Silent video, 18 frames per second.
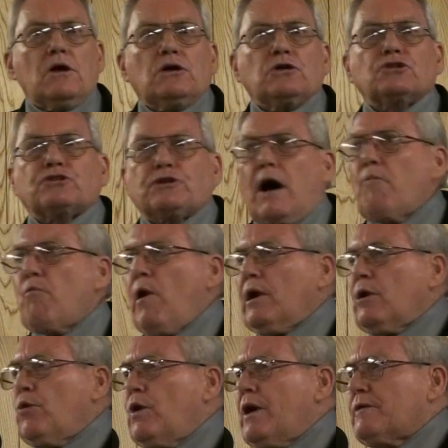
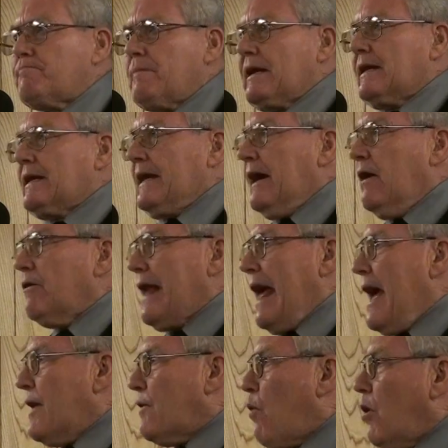someone who has been killed
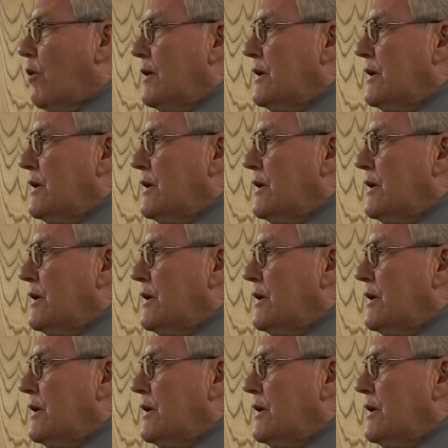and or